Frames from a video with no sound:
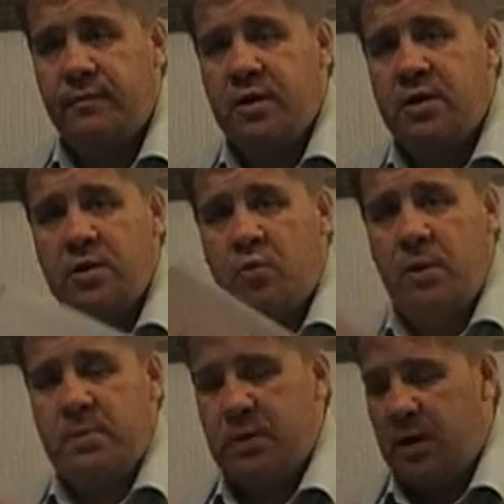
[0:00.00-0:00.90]
is the
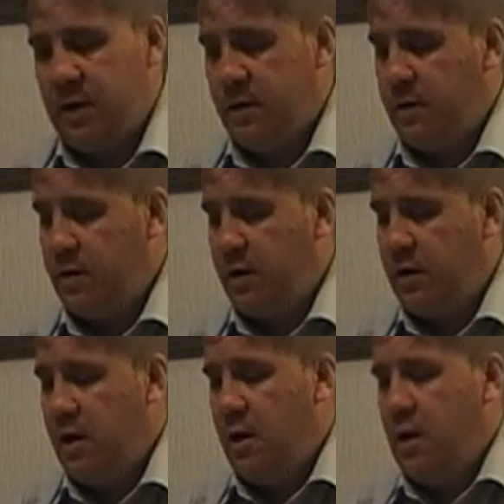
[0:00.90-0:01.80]
website,
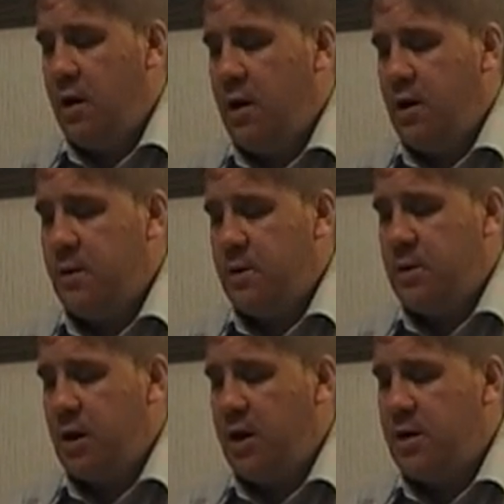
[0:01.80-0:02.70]
and the
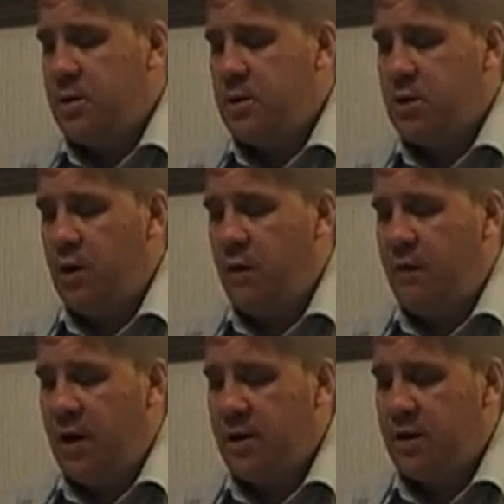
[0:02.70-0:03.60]
Science
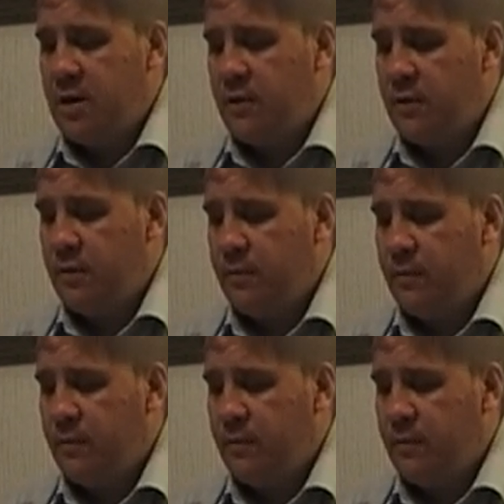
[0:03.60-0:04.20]
of Hadith